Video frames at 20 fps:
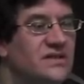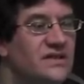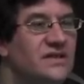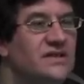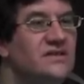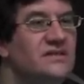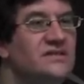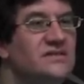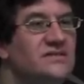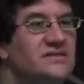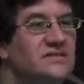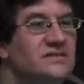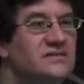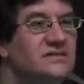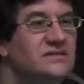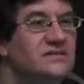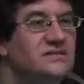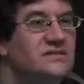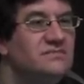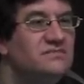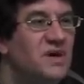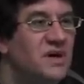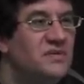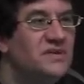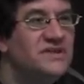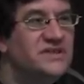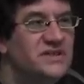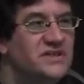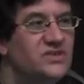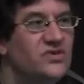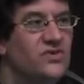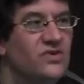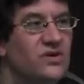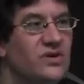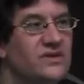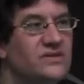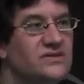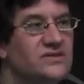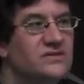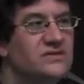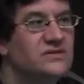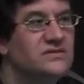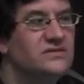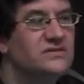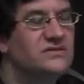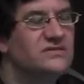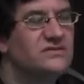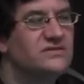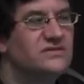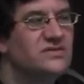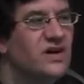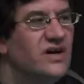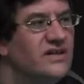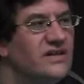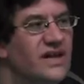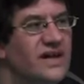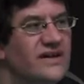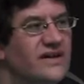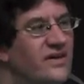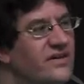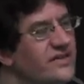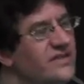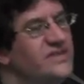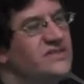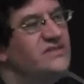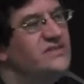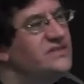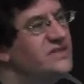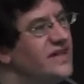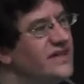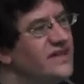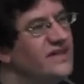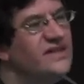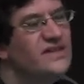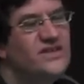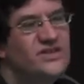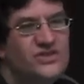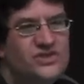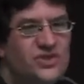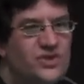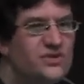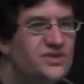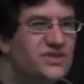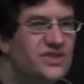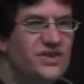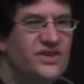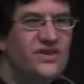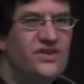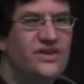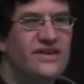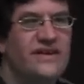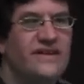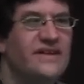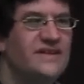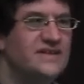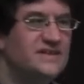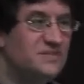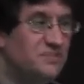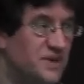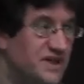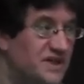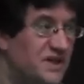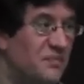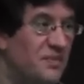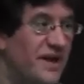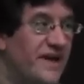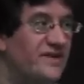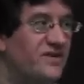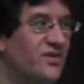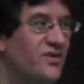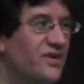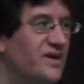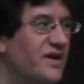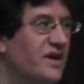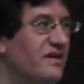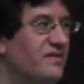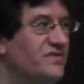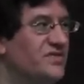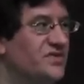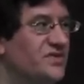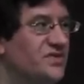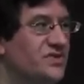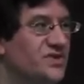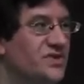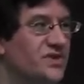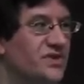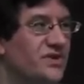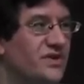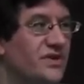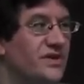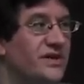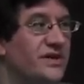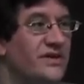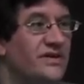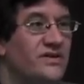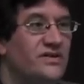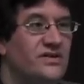in public discourse, unlike other issues like Social Security. There's a big debate going on over Social Security.